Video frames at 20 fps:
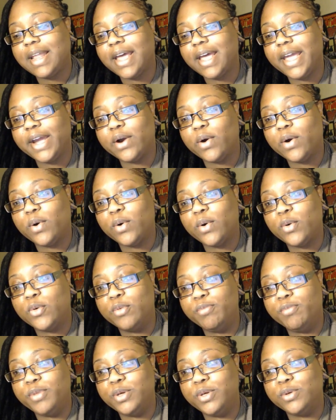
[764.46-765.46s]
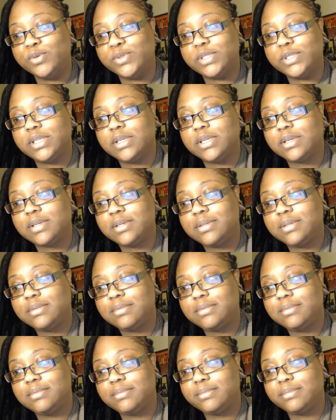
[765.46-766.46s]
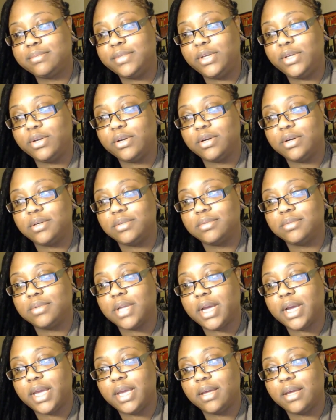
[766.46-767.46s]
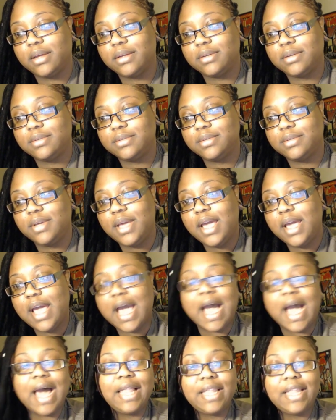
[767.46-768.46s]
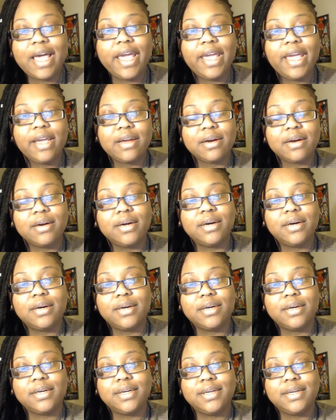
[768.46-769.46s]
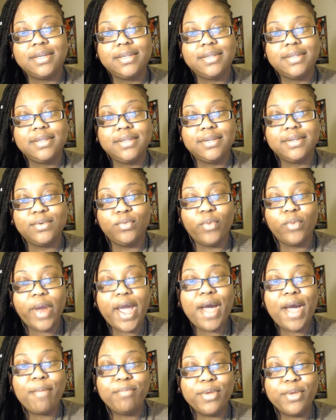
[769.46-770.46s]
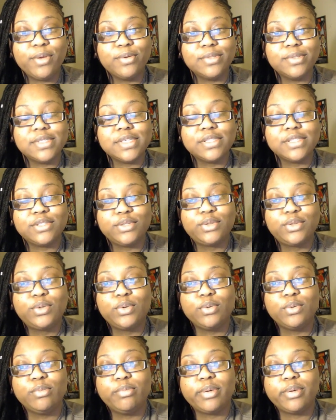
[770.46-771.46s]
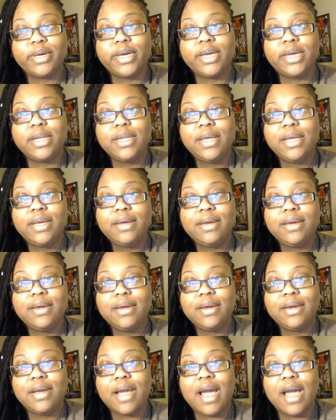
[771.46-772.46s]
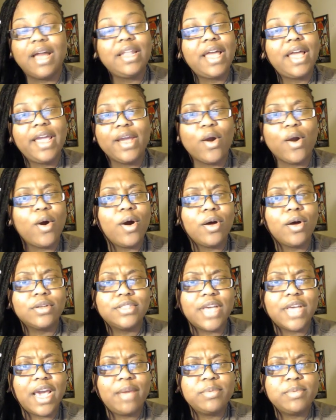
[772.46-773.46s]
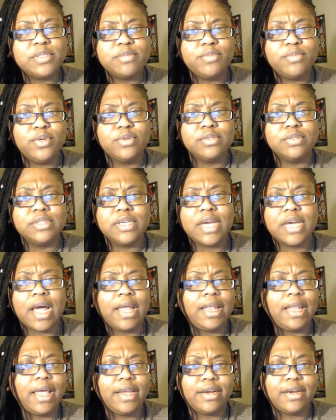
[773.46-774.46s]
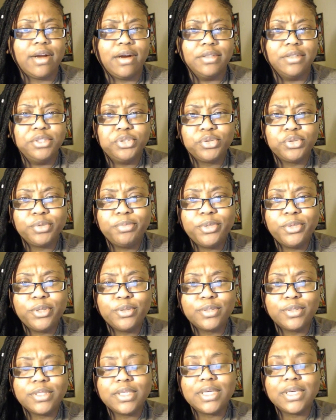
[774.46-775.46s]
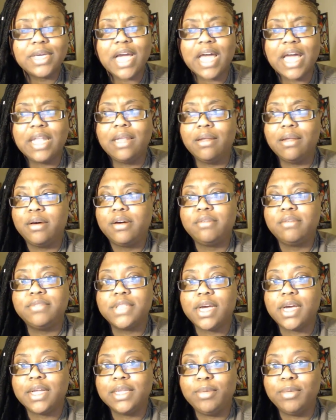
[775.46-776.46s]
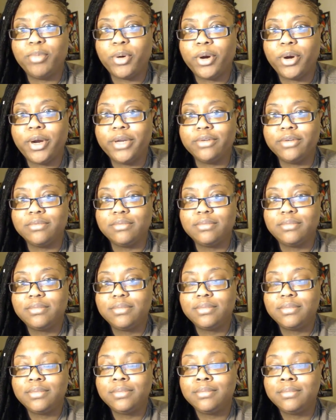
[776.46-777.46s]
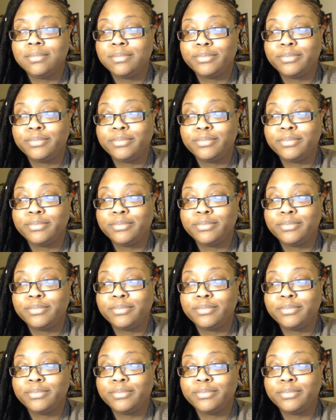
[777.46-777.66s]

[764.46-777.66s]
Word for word: I like old music, you know, like, I like uh, rap music too, but I like all types of music. I like country music. I love Dolly Parton.